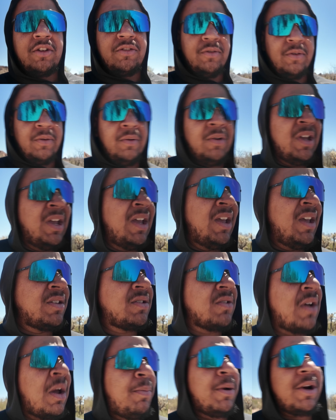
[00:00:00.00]
through.
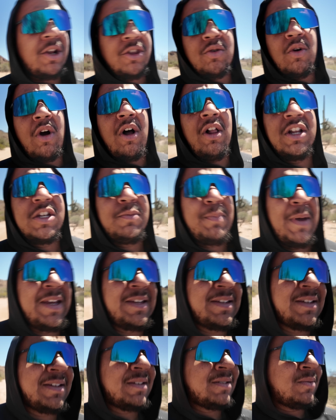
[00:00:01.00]
So I put it through all its
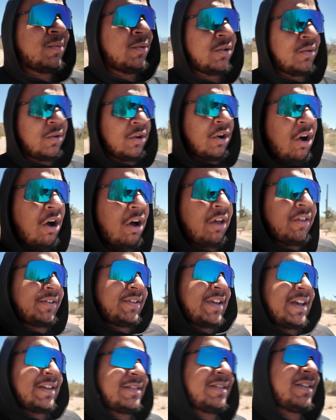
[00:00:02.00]
paces. We're doing all the
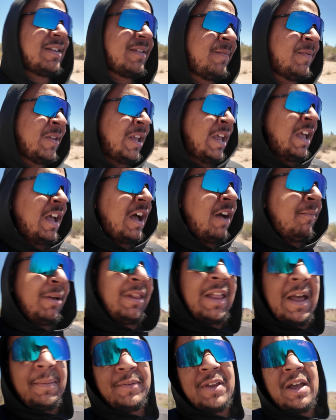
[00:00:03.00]
testing. I have my
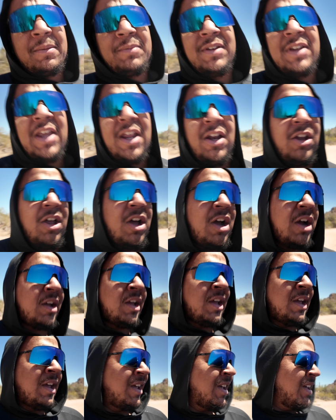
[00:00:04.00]
laptop to data log.
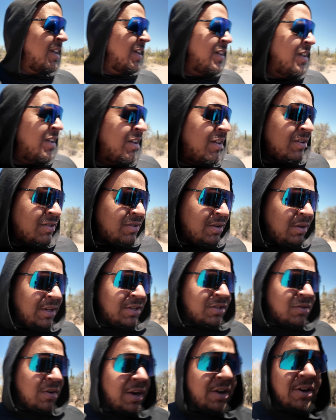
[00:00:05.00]
So
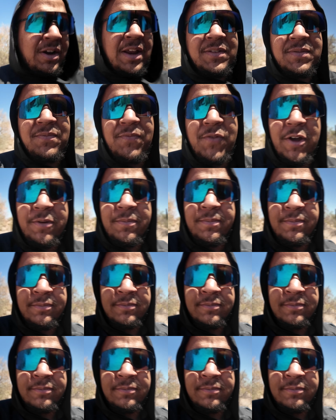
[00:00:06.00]
let's go out here and have some fun.